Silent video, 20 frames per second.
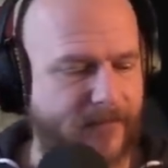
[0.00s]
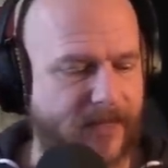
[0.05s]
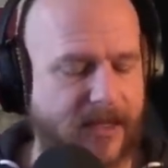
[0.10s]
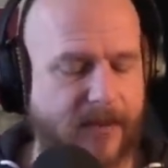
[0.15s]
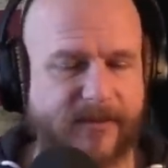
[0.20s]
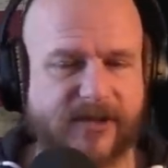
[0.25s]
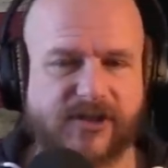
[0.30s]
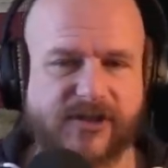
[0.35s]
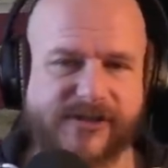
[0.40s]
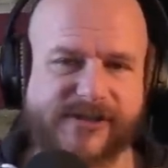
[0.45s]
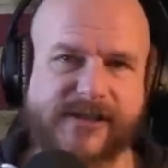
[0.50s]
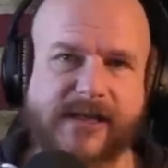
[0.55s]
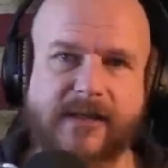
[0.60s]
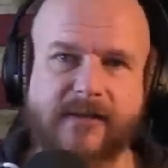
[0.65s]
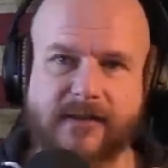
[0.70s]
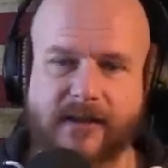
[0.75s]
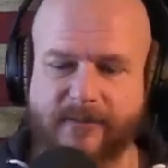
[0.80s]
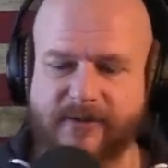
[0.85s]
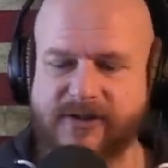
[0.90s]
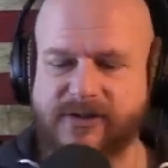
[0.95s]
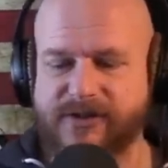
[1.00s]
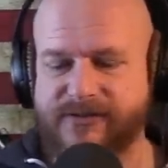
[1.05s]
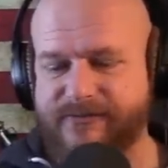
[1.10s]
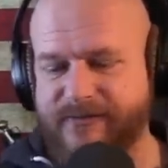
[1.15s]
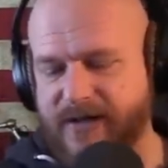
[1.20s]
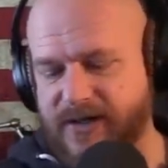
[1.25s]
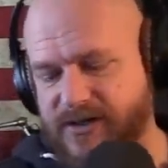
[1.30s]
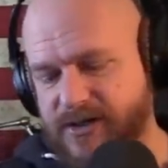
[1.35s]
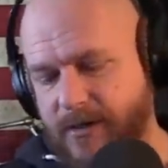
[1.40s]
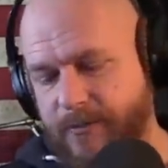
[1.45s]
let me just say, let me just
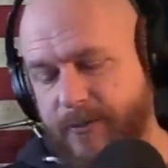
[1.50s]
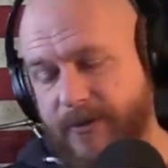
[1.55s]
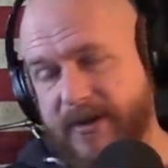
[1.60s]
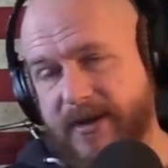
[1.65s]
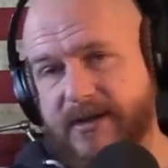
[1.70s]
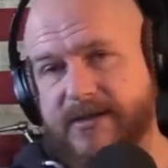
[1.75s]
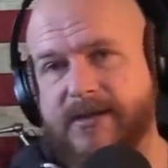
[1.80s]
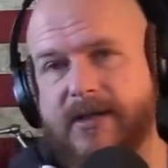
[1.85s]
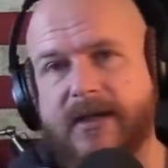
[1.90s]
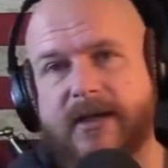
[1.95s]
finish up with this